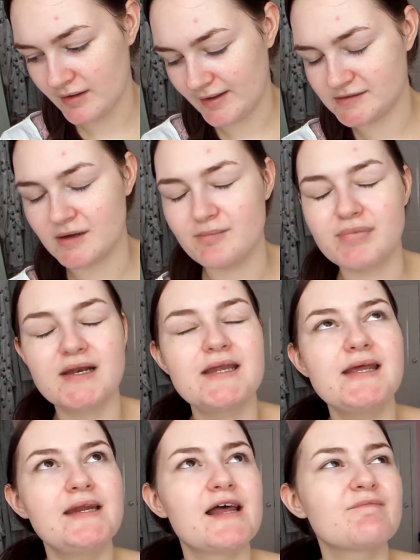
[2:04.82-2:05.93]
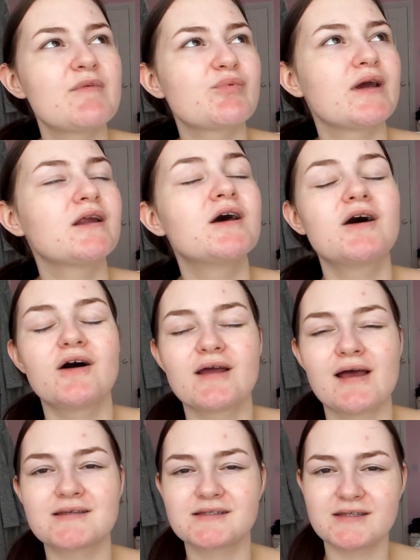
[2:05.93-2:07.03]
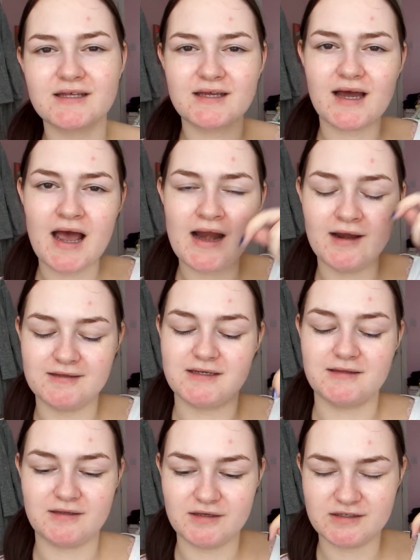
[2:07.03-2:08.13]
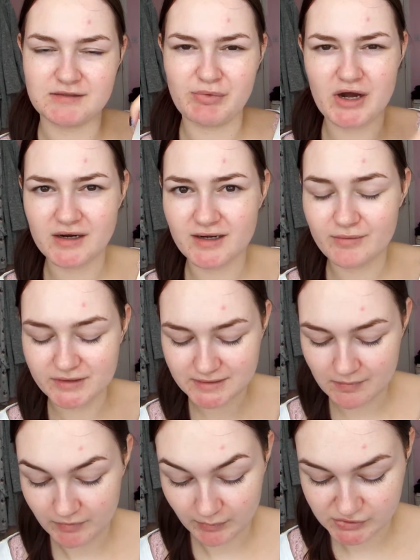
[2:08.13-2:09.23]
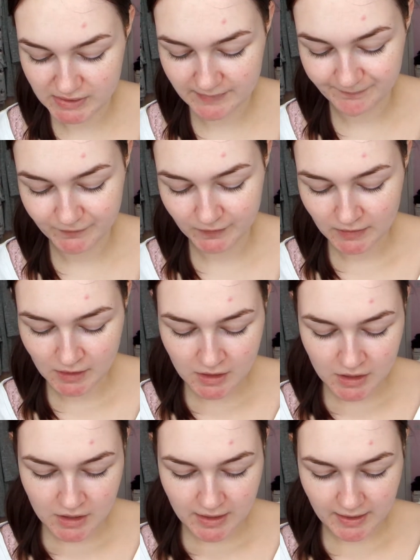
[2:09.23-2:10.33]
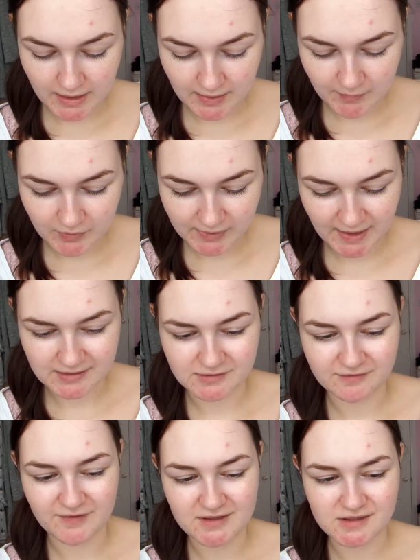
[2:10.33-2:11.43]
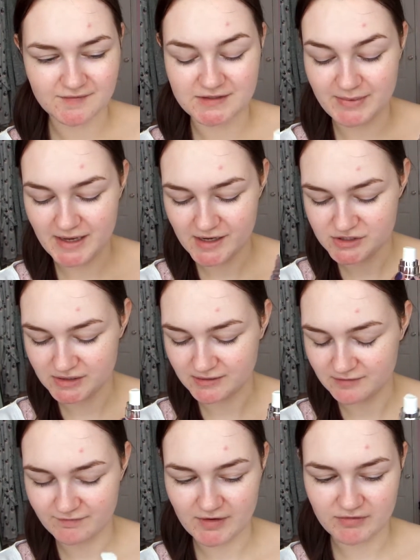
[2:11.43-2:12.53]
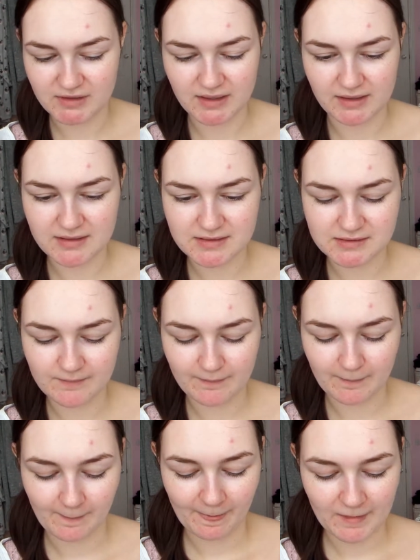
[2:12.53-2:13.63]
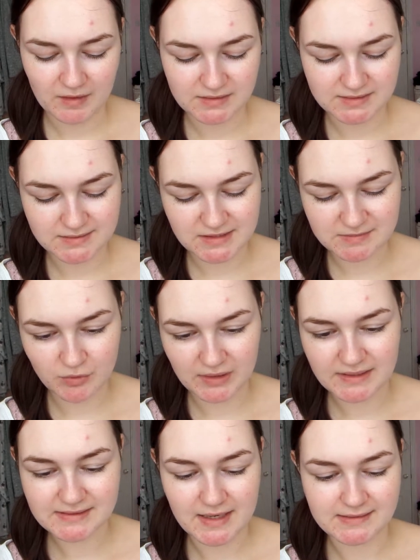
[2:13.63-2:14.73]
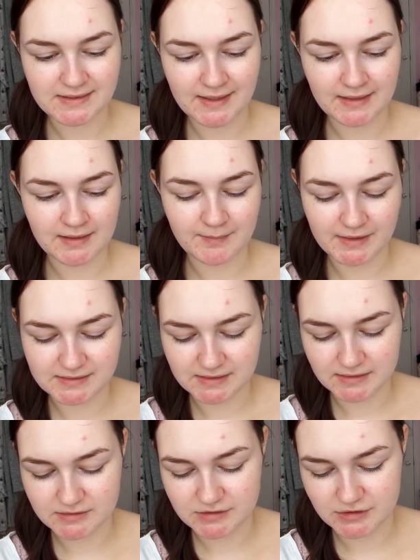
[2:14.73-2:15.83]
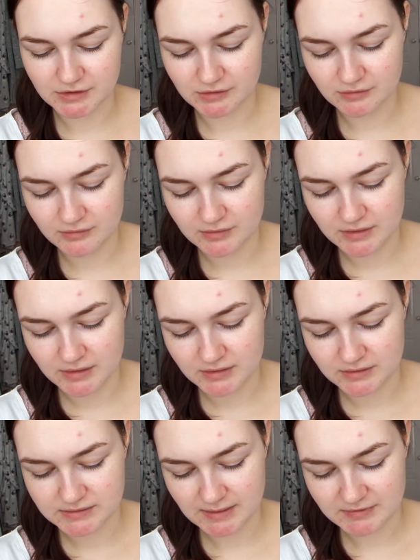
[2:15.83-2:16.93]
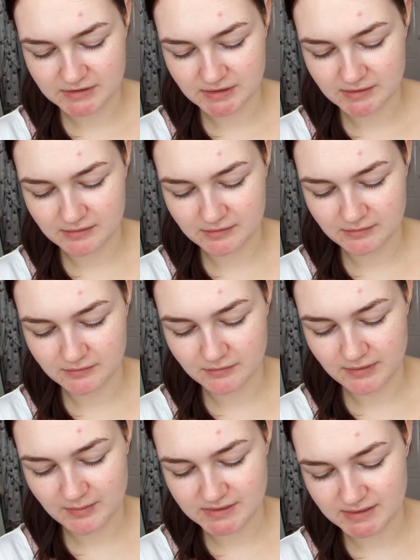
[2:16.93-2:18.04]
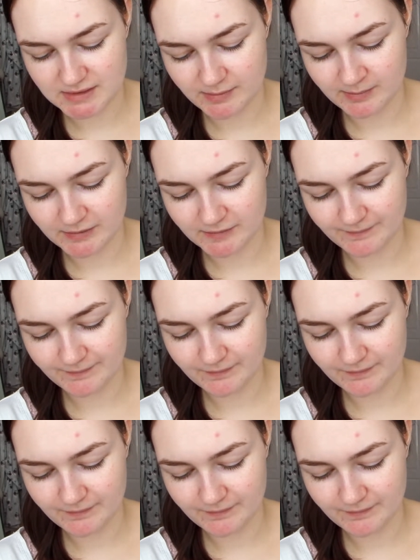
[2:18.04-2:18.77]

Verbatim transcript: it's completely left my brain. Oh yes, the is like the sparkly ones. I really want to try them. Um, okay, so first off, this packaging is very nice. This is the smaller size. You can get it in a bigger size too. So I'm just gonna. Well, that was easy to put out.